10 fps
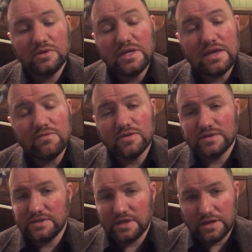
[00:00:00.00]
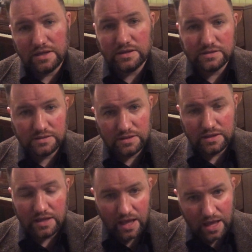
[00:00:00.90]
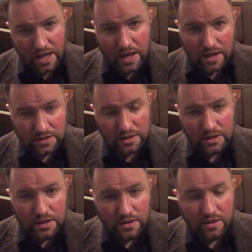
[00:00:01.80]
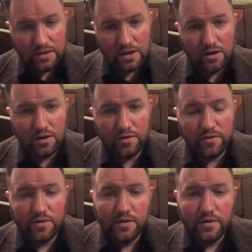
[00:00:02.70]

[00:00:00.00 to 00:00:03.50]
leave the cities that they had there.